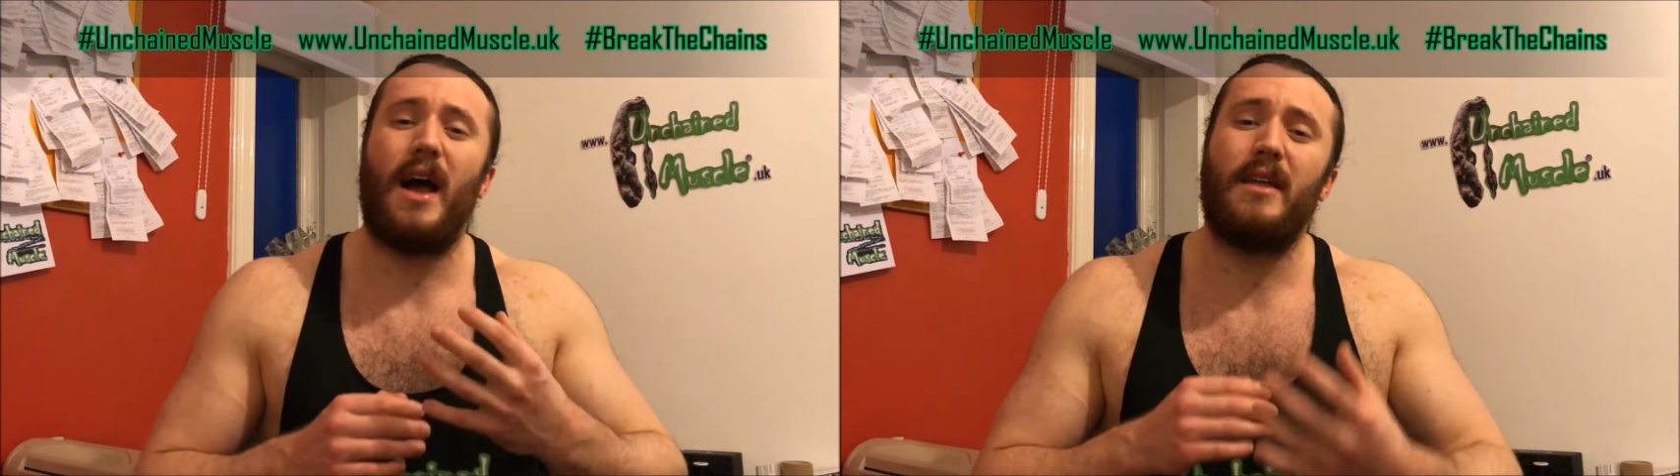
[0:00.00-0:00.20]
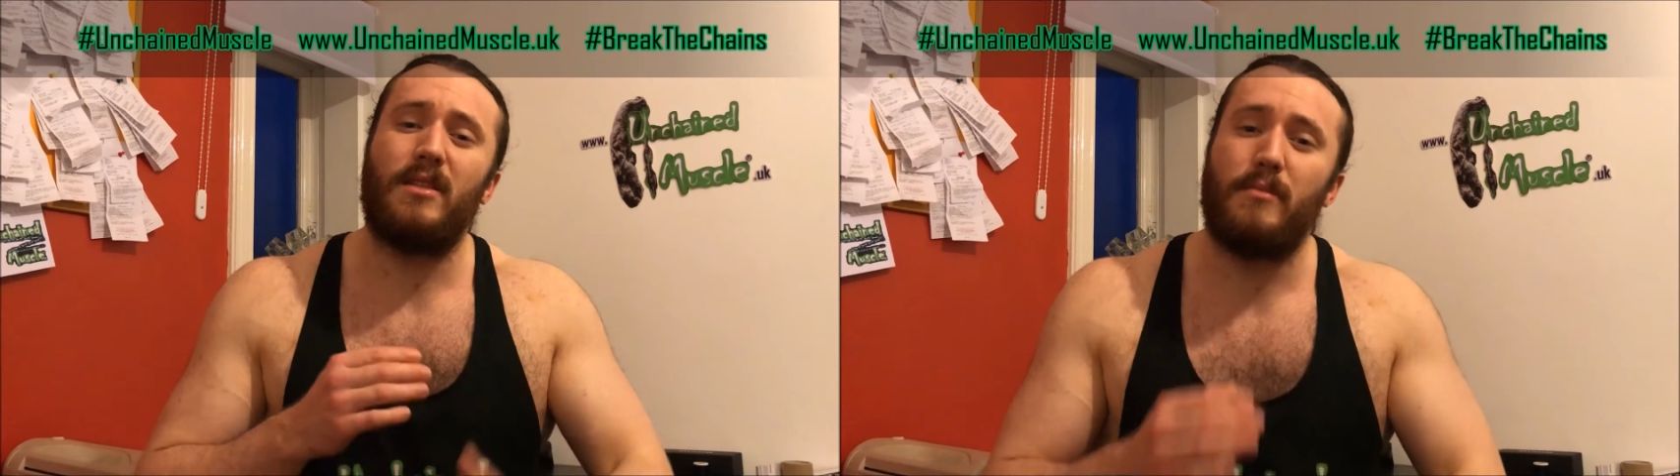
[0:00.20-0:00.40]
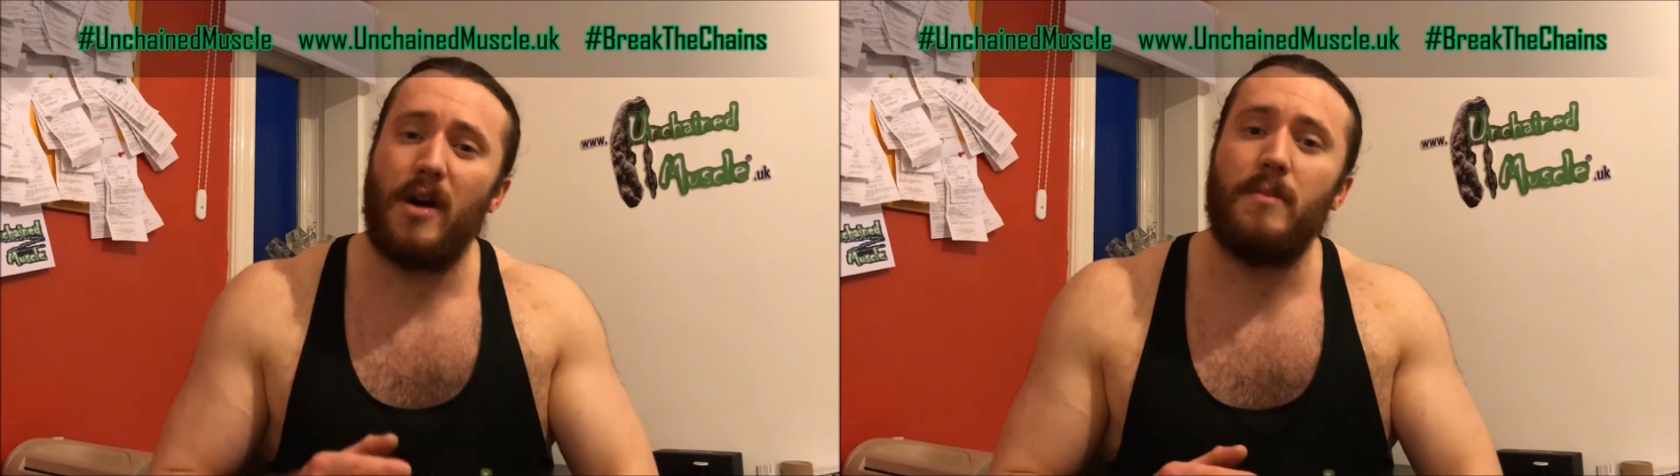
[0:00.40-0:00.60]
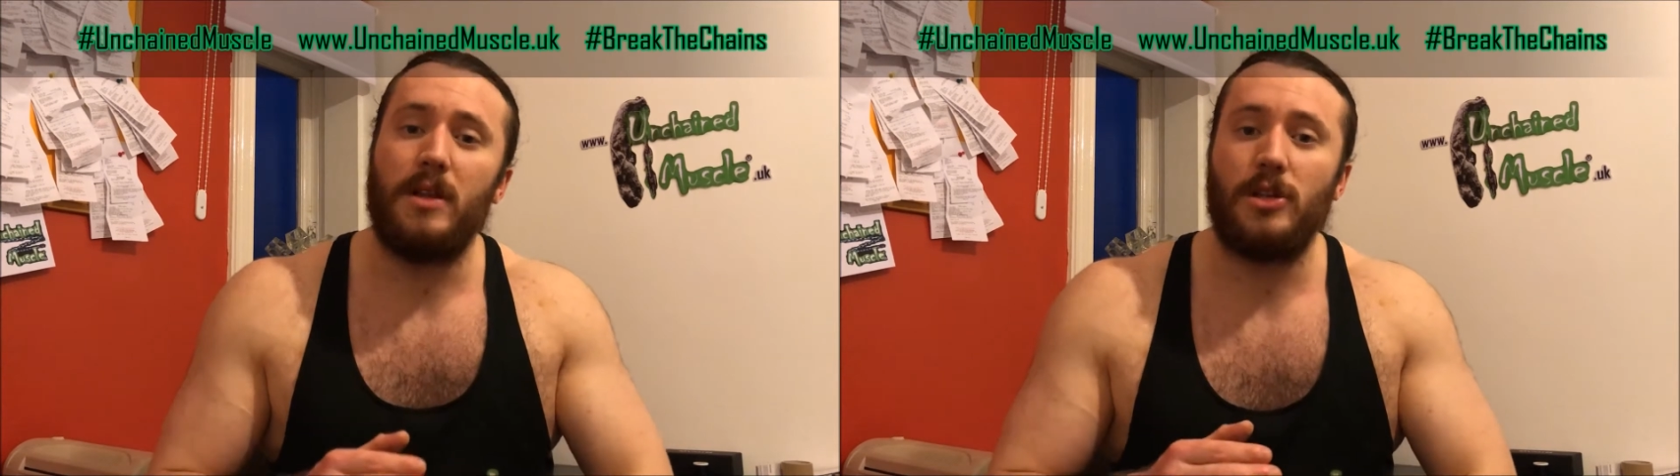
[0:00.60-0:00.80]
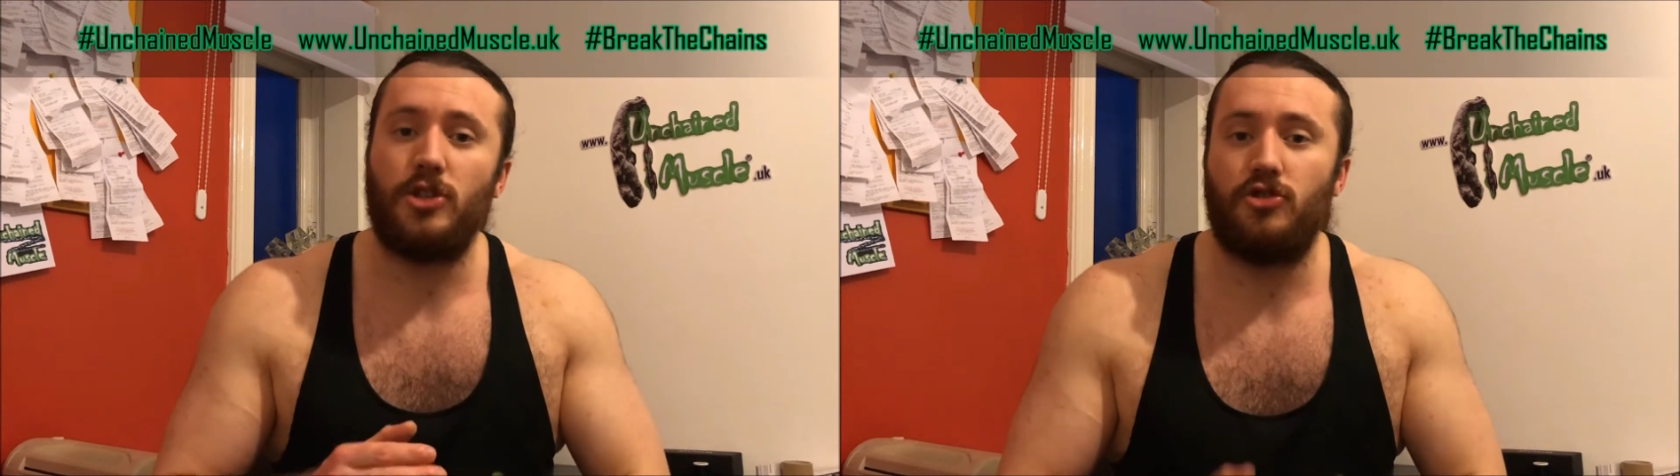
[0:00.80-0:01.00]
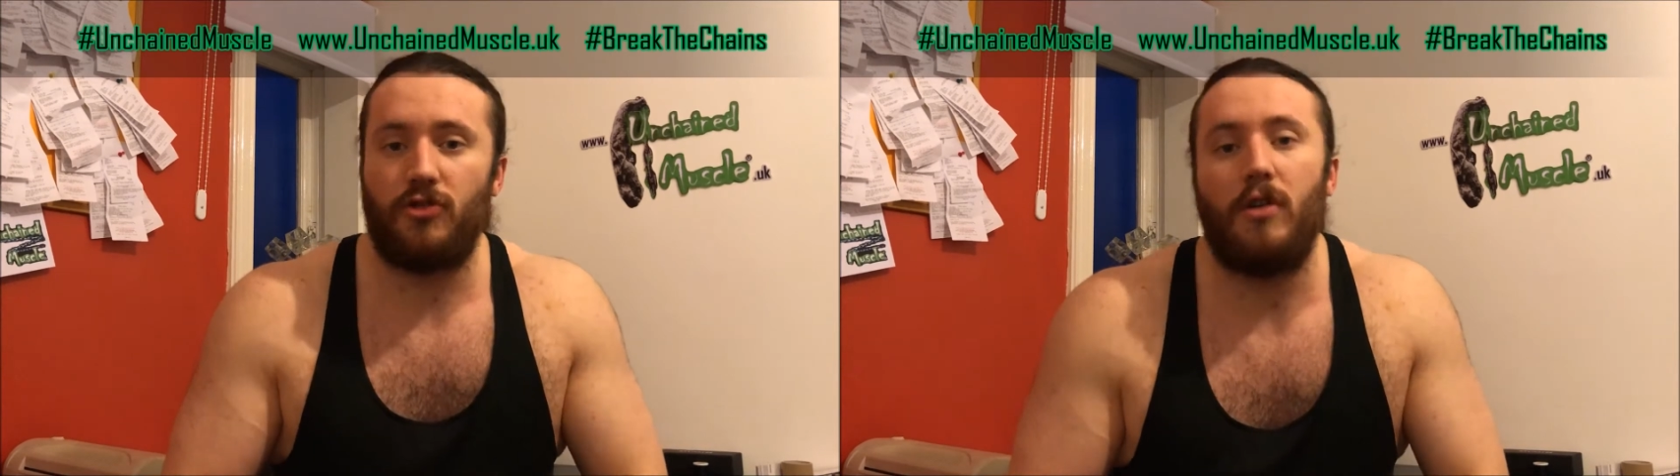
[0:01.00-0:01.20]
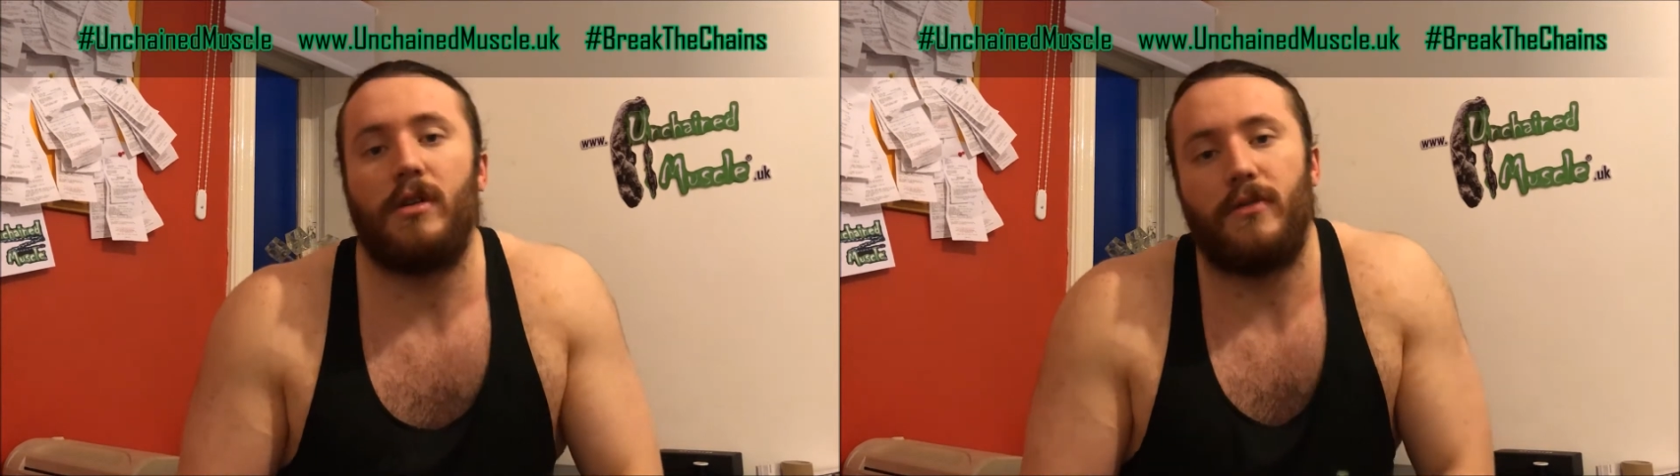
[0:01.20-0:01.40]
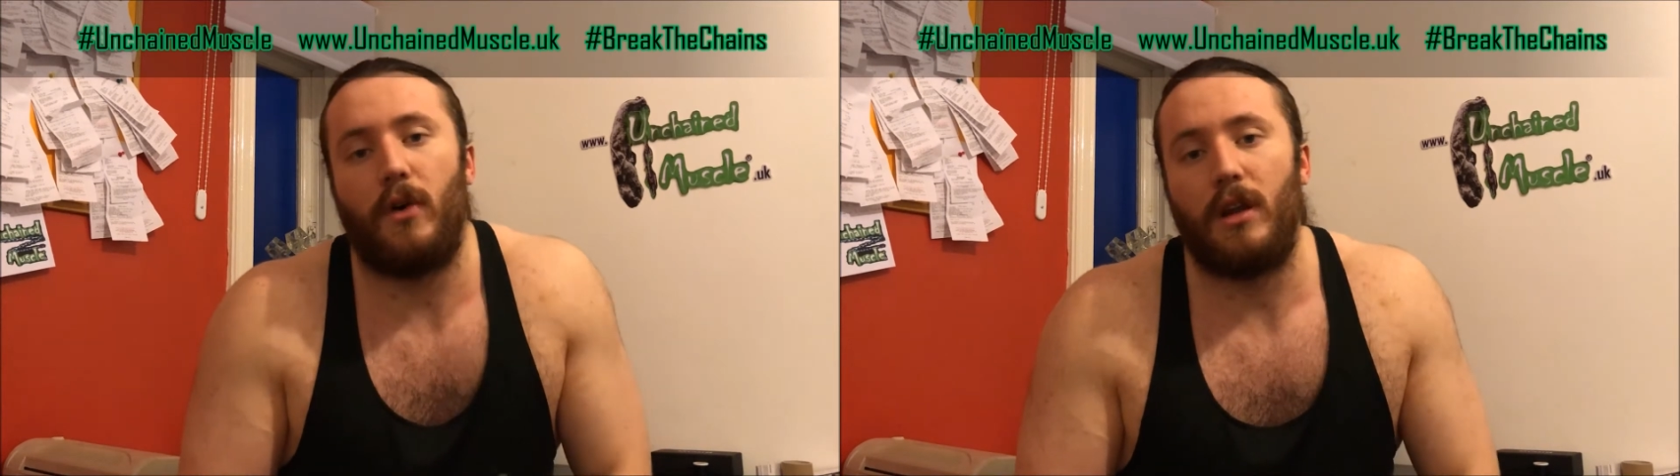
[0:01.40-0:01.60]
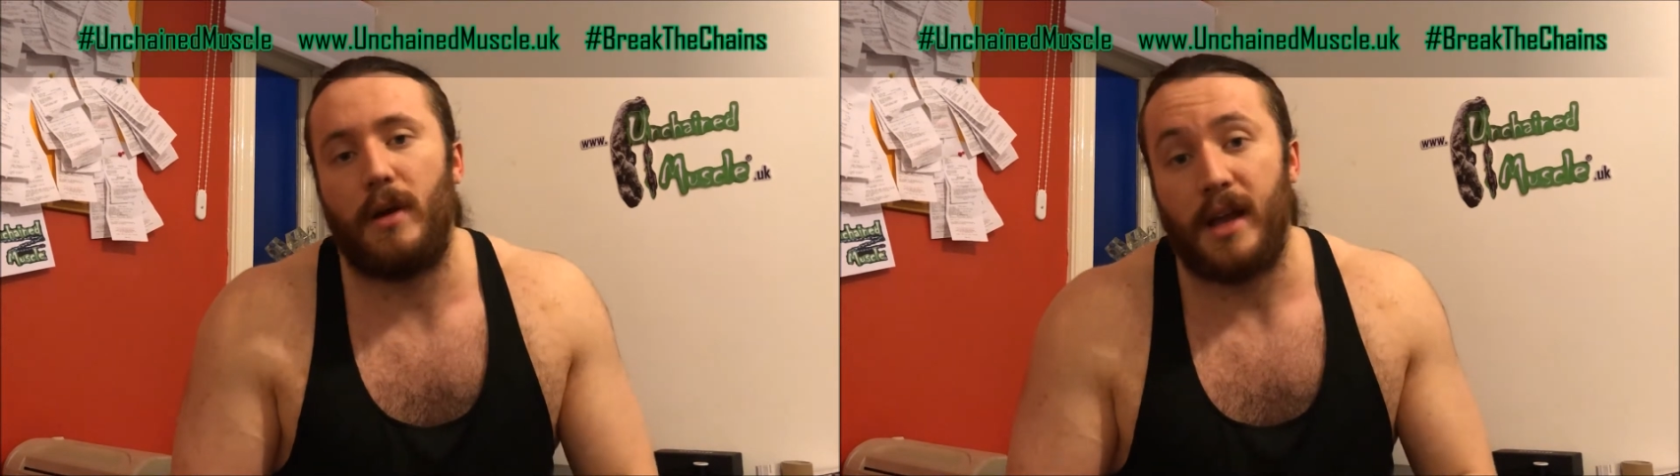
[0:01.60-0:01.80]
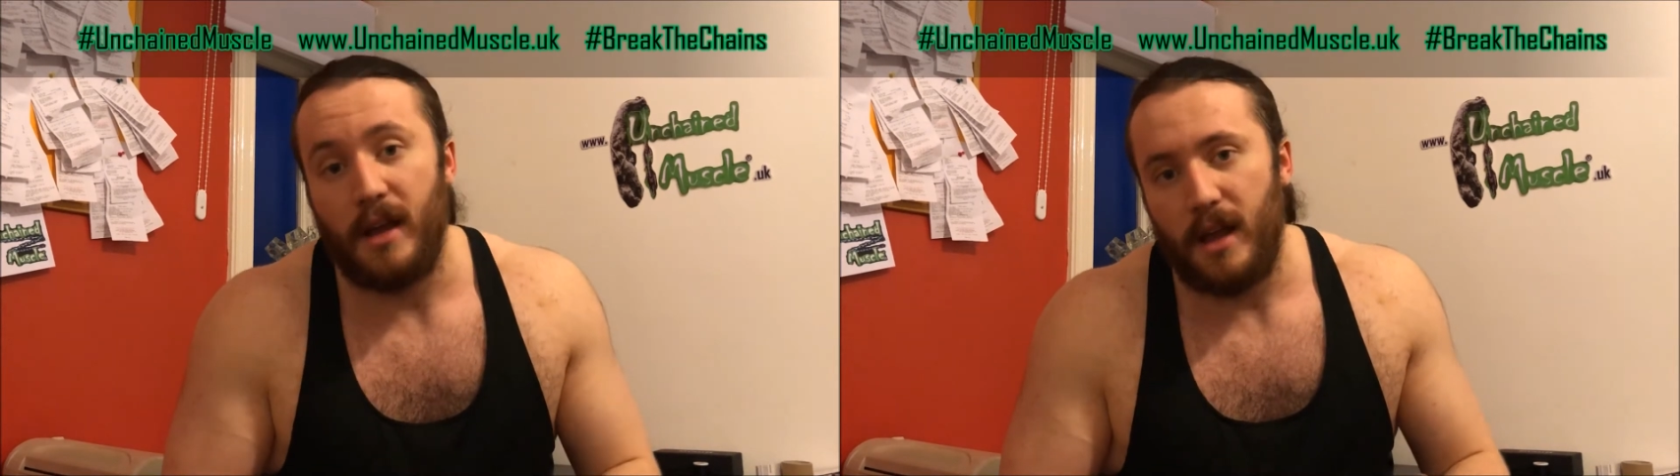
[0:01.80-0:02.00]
at the moment, a stronger following